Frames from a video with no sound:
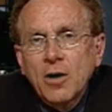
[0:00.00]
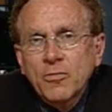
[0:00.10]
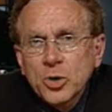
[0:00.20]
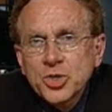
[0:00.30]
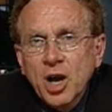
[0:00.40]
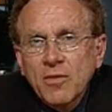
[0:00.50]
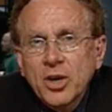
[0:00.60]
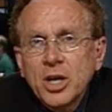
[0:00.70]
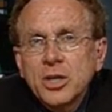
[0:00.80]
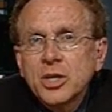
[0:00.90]
First off,
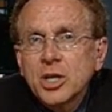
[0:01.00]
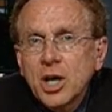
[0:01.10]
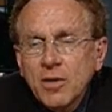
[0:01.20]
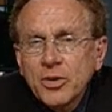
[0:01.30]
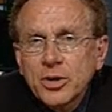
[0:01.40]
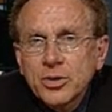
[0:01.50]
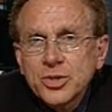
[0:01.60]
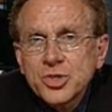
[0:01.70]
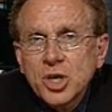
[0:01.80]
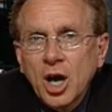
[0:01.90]
the
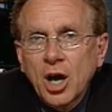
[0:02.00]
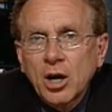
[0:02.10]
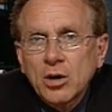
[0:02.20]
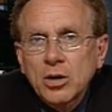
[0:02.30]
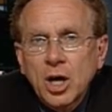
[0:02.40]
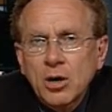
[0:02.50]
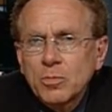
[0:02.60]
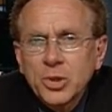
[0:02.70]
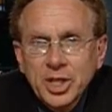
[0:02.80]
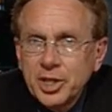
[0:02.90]
governors are
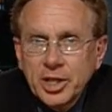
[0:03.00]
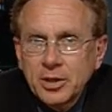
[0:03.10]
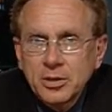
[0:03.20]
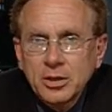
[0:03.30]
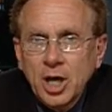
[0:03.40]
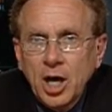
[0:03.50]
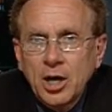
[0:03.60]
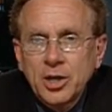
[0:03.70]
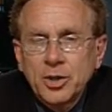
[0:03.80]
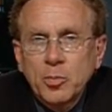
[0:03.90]
bleeding
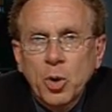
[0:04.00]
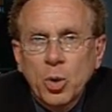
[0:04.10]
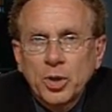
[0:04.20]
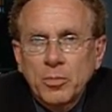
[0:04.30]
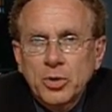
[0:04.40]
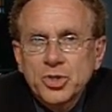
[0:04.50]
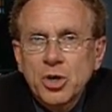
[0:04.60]
in their poll numbers,